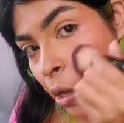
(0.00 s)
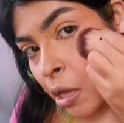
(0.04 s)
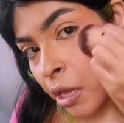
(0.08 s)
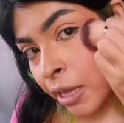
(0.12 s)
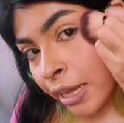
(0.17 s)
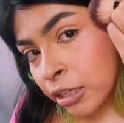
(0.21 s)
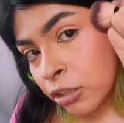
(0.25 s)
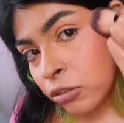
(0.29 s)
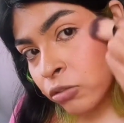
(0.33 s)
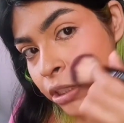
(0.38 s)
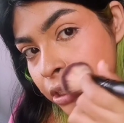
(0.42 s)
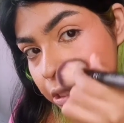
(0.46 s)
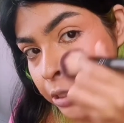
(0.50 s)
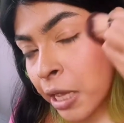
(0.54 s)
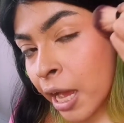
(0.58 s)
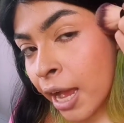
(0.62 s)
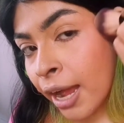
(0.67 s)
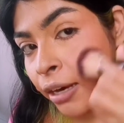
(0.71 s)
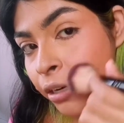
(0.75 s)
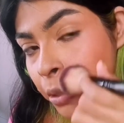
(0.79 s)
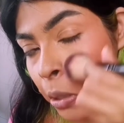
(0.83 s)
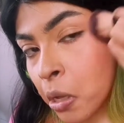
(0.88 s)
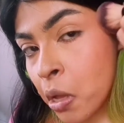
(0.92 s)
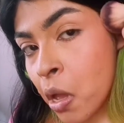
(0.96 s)
Can you see
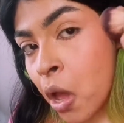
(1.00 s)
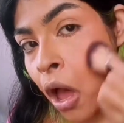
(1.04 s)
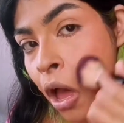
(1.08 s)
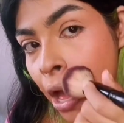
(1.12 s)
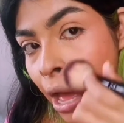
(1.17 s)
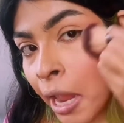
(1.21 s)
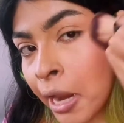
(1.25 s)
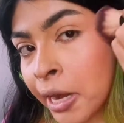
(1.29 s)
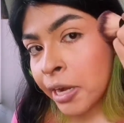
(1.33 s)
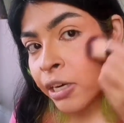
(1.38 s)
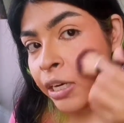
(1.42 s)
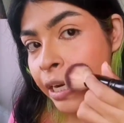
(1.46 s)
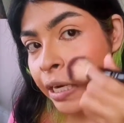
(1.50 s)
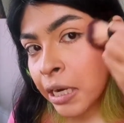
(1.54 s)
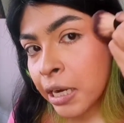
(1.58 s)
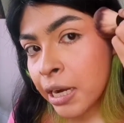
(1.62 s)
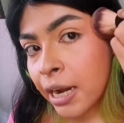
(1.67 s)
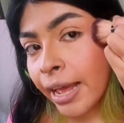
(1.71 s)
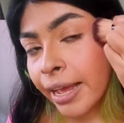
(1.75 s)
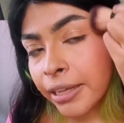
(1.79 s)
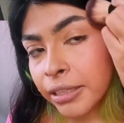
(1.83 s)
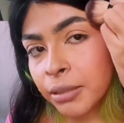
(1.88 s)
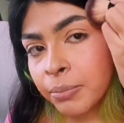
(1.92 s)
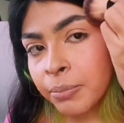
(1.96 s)
that? I really
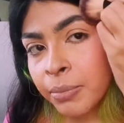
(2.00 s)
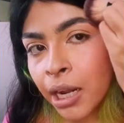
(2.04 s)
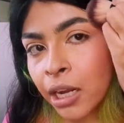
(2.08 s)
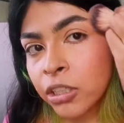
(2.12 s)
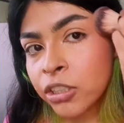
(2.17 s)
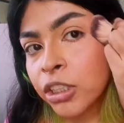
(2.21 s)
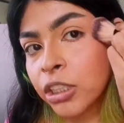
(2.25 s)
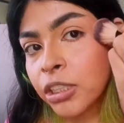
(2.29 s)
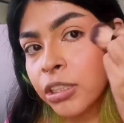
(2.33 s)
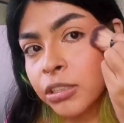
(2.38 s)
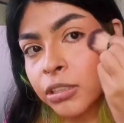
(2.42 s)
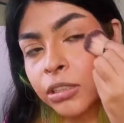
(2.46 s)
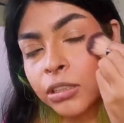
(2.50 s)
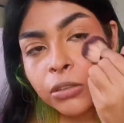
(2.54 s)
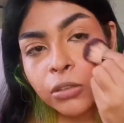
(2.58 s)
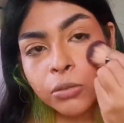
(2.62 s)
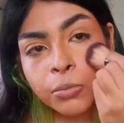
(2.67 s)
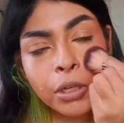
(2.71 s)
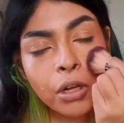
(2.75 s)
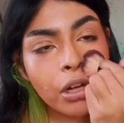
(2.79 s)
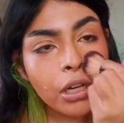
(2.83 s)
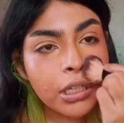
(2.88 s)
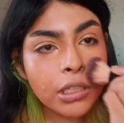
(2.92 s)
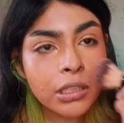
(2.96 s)
like the blushes, to
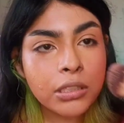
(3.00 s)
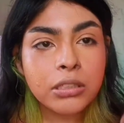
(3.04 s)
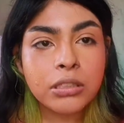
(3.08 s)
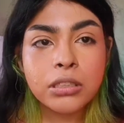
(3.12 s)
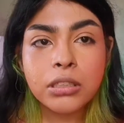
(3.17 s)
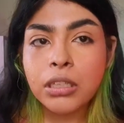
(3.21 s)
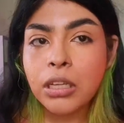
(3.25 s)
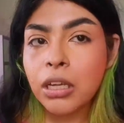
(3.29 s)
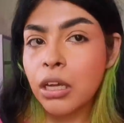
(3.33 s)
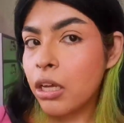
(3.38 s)
be honest.